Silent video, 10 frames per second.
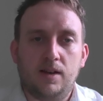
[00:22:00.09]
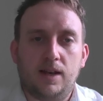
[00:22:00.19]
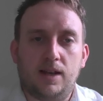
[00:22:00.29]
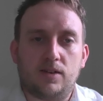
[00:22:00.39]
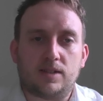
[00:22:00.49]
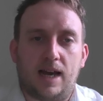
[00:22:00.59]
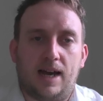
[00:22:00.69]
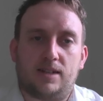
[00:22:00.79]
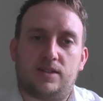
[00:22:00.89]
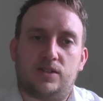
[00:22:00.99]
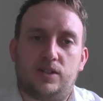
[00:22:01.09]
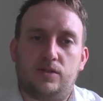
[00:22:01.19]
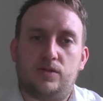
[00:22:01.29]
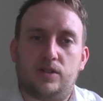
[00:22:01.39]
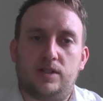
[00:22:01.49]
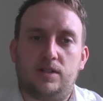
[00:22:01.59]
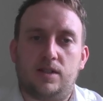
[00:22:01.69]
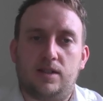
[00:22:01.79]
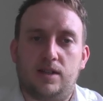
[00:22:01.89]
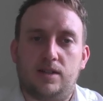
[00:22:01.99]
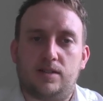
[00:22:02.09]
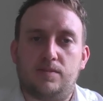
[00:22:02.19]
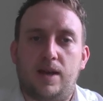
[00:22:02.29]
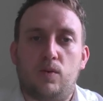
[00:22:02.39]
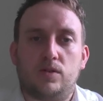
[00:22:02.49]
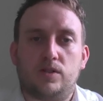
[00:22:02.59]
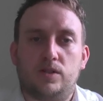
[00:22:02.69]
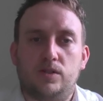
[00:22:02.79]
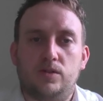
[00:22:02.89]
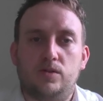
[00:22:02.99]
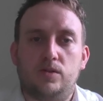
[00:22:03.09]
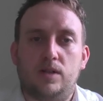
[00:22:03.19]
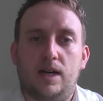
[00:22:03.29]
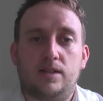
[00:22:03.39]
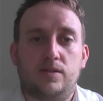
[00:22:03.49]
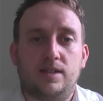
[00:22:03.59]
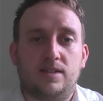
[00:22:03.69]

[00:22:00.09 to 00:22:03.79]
It looks at children that may want to do things in